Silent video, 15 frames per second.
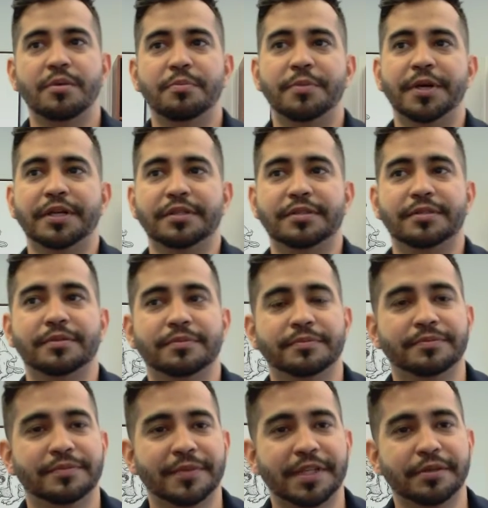but
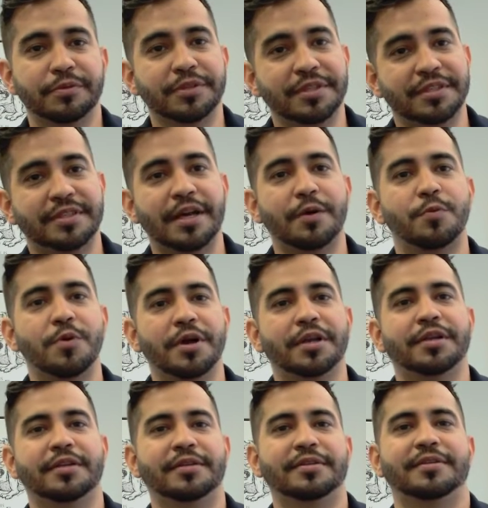it was just that
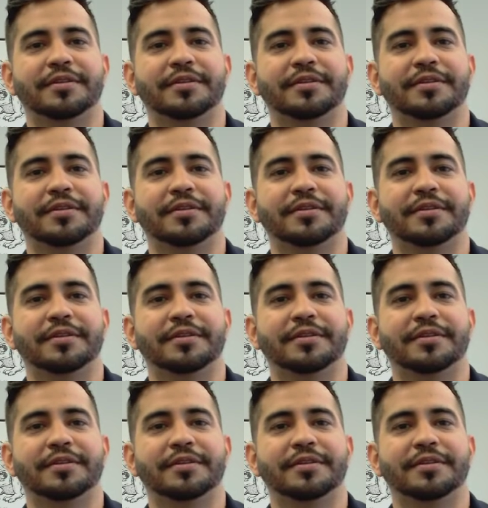one